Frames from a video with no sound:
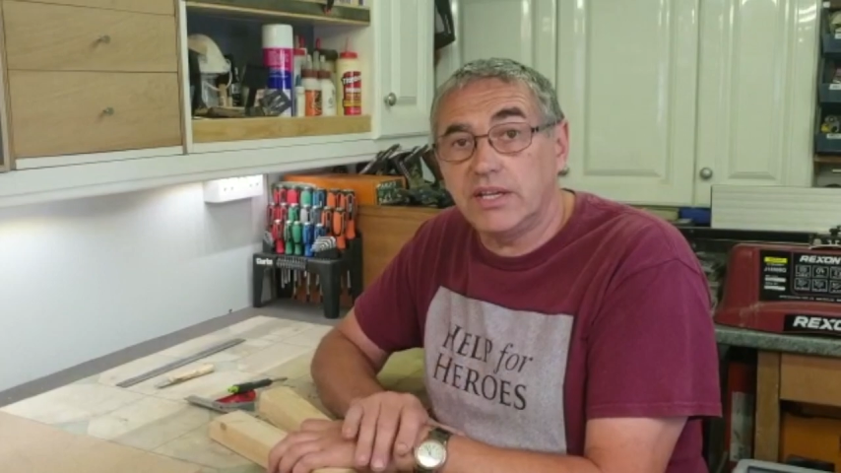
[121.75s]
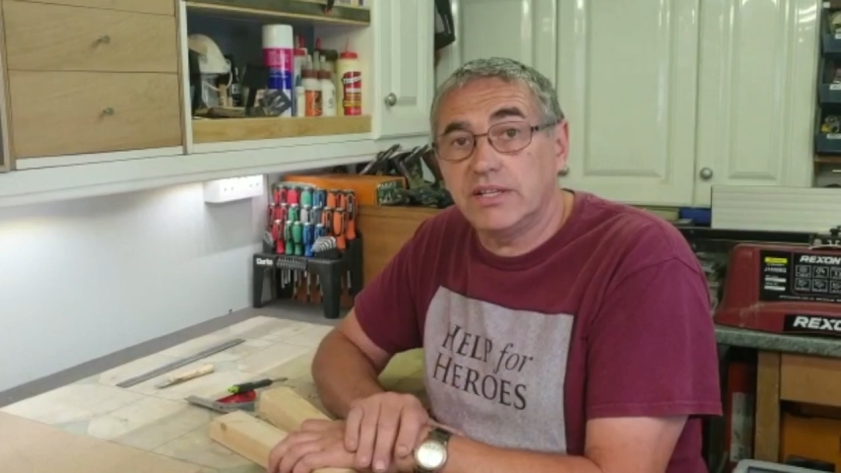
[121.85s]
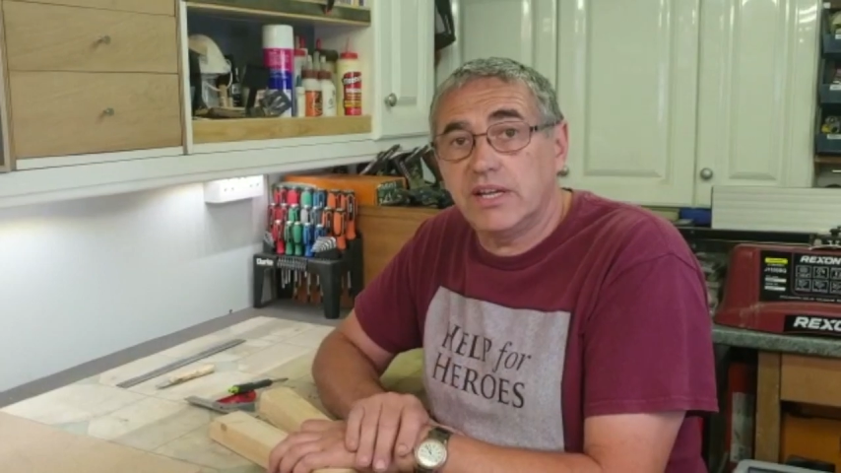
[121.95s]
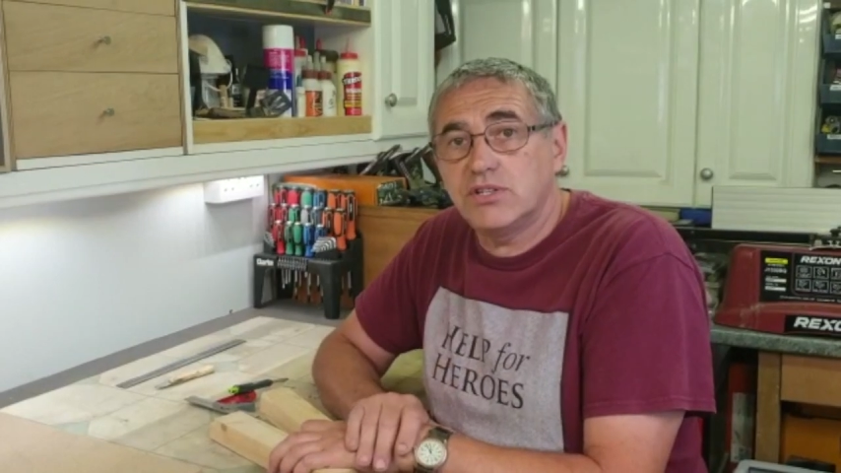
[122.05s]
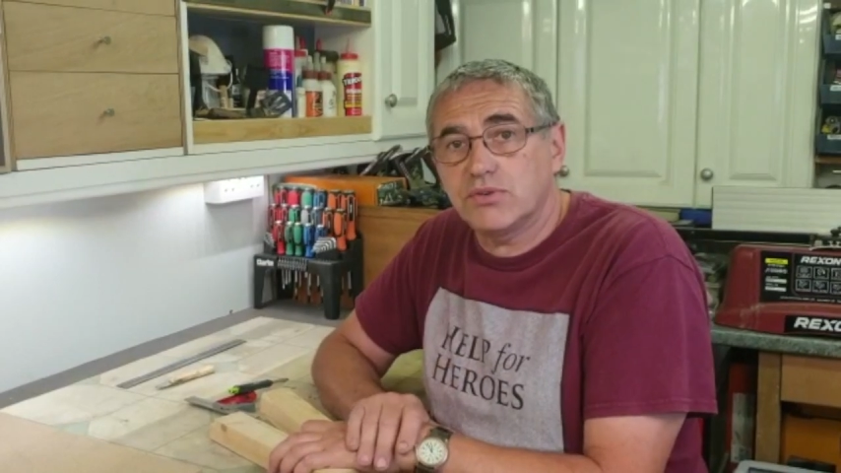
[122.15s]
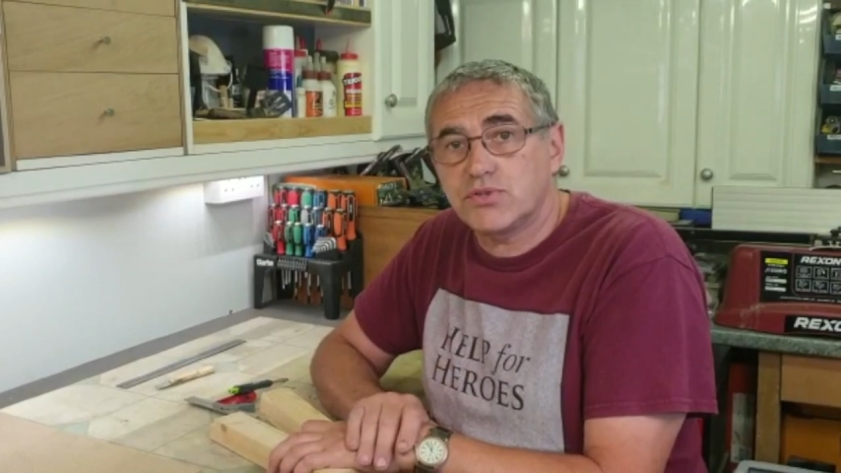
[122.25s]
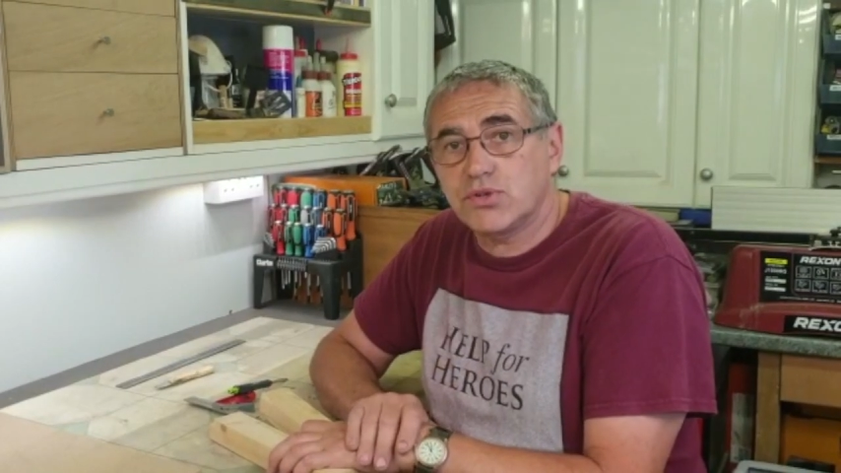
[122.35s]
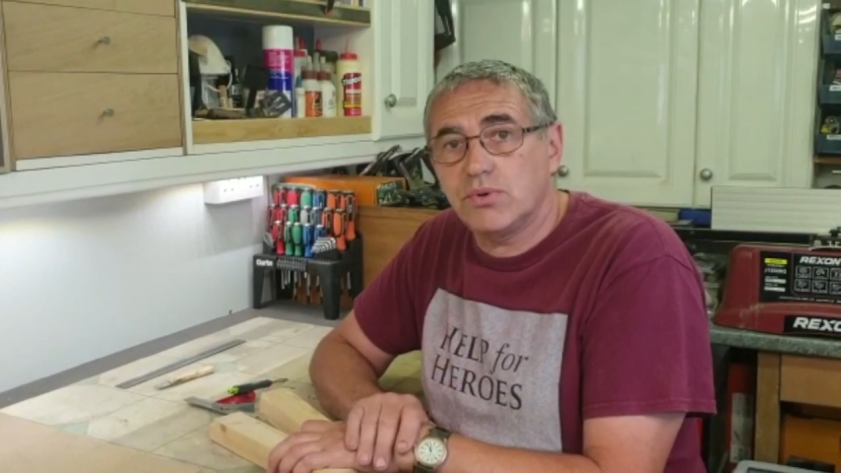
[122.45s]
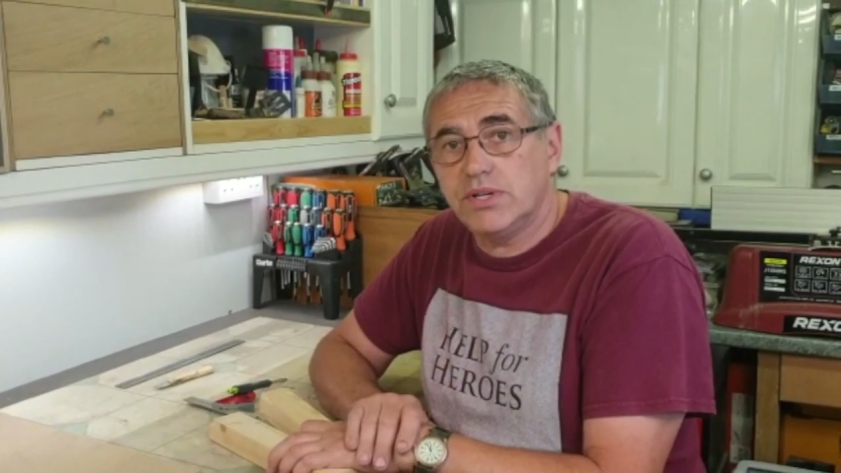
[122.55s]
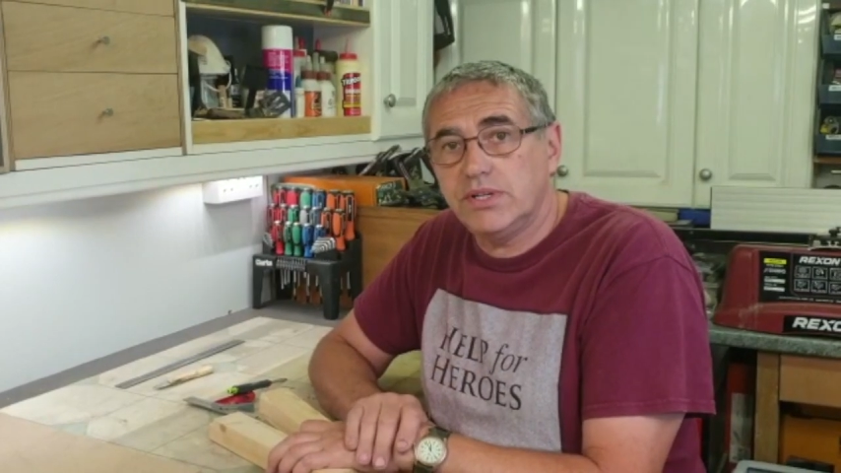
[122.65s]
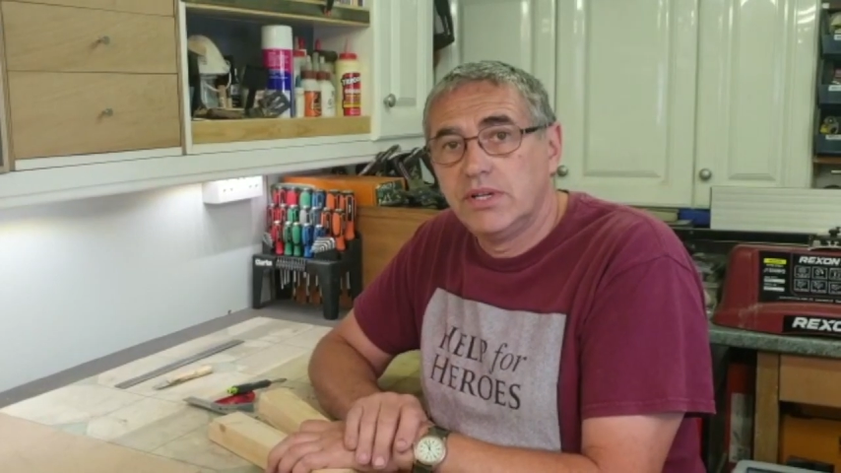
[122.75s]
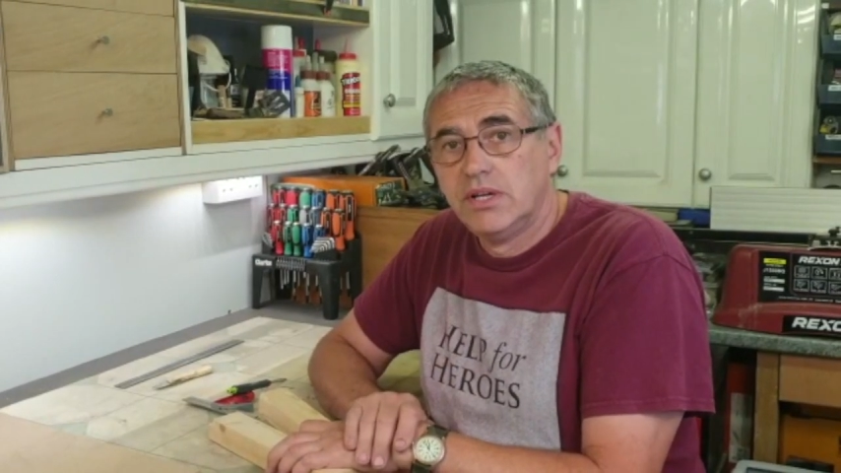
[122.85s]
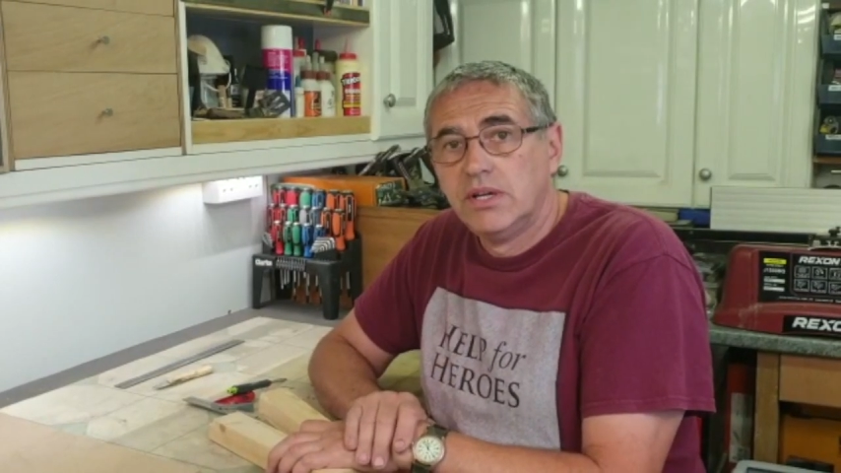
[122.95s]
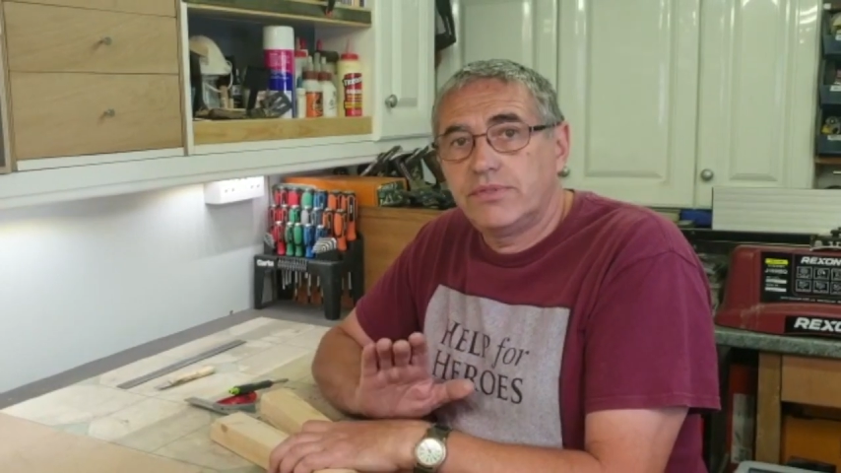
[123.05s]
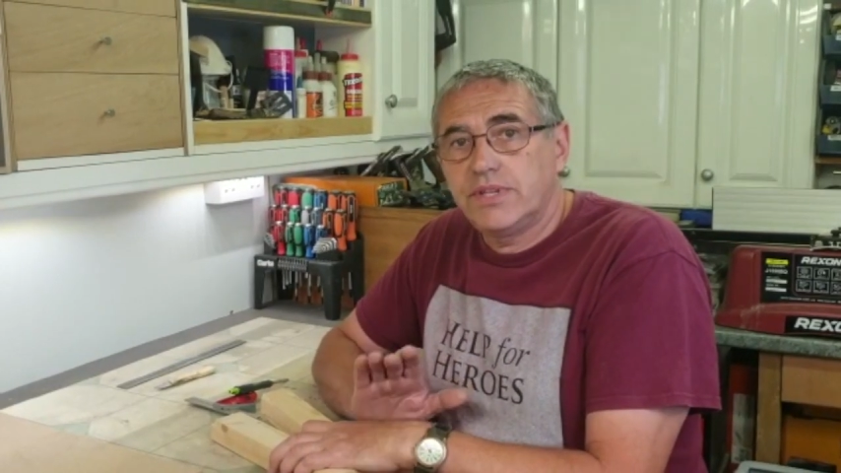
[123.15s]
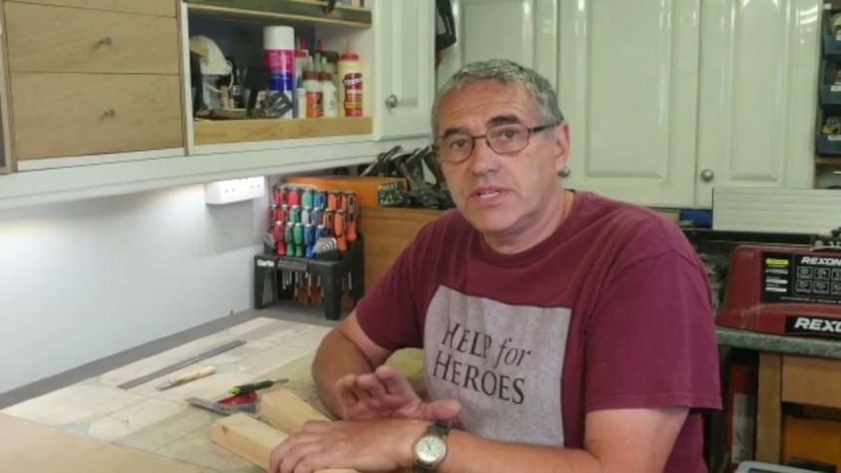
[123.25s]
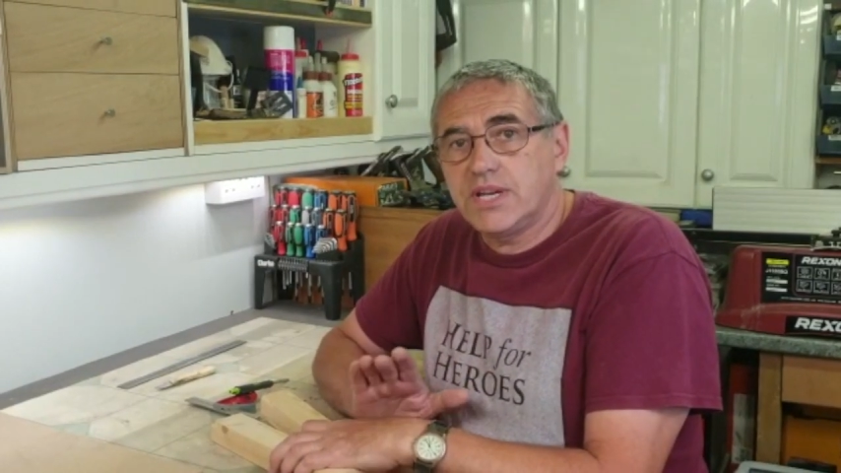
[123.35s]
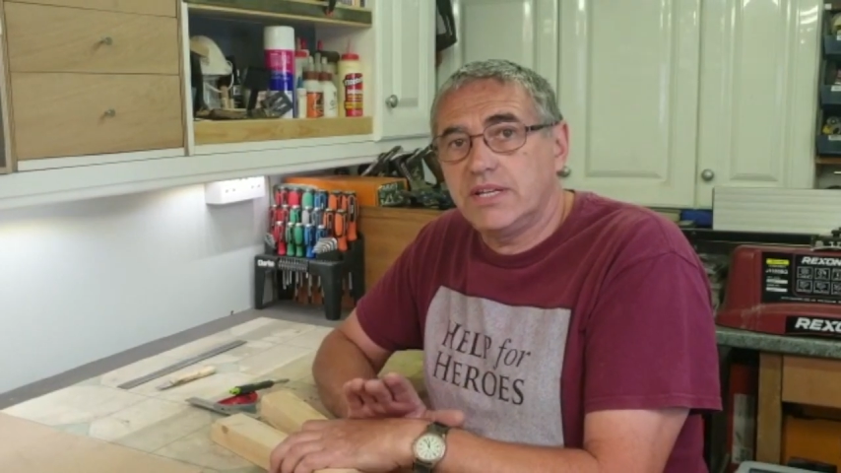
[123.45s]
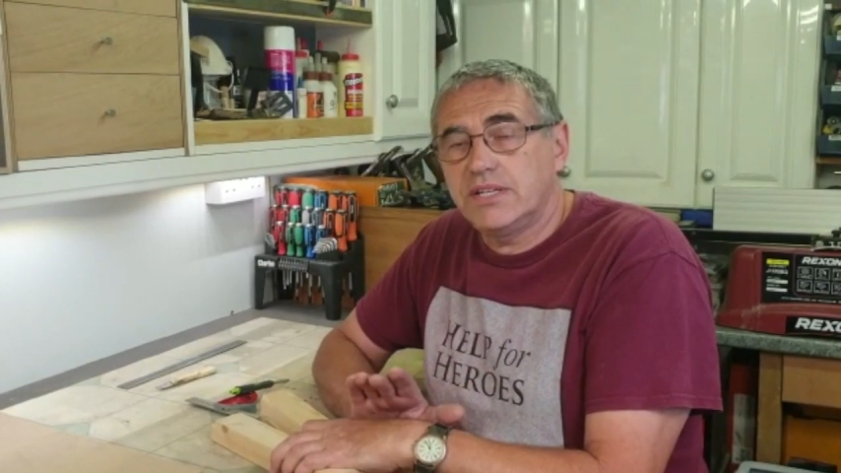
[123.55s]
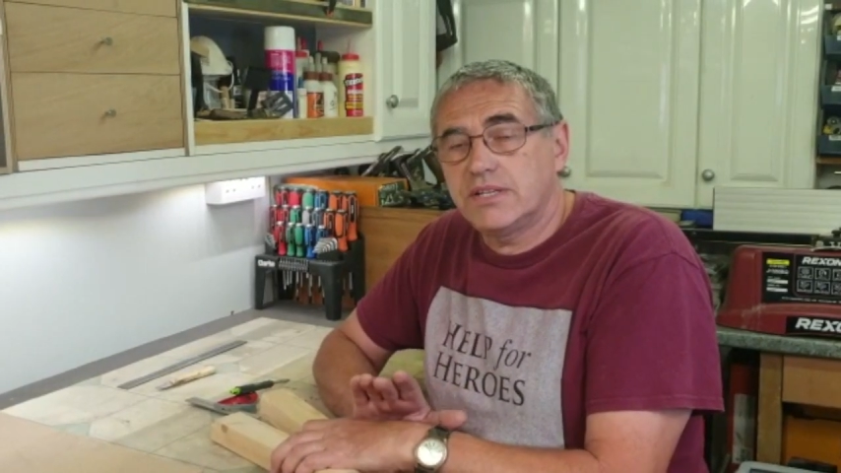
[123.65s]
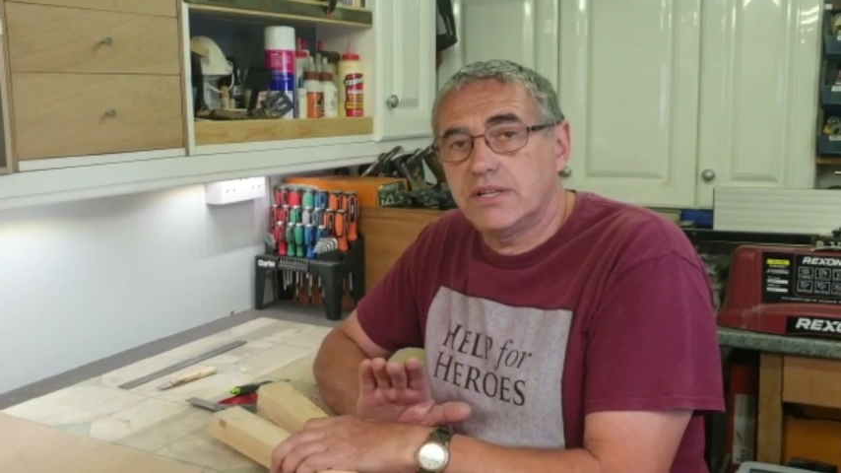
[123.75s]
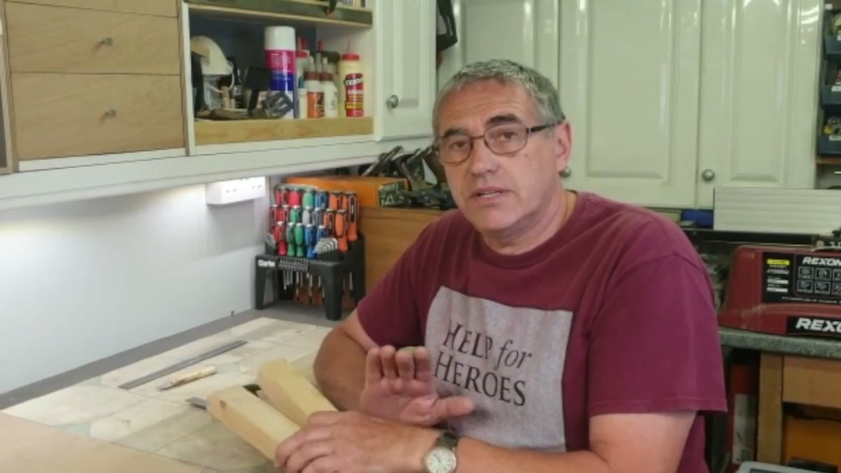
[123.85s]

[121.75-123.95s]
the ends off square. This end